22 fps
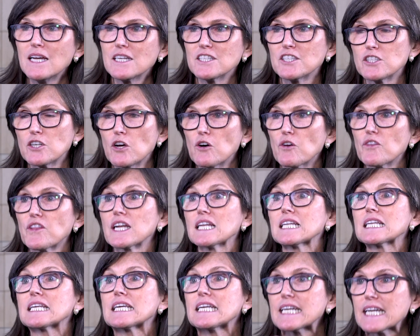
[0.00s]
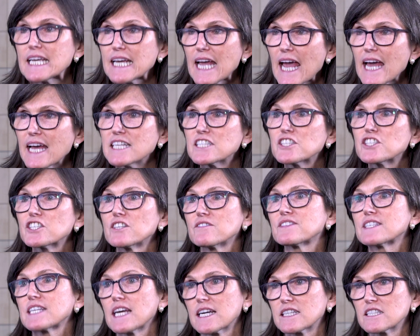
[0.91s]
you know, the leading edge
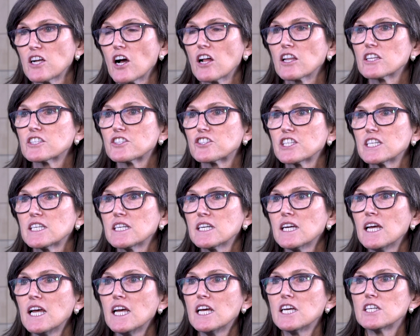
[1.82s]
of technology.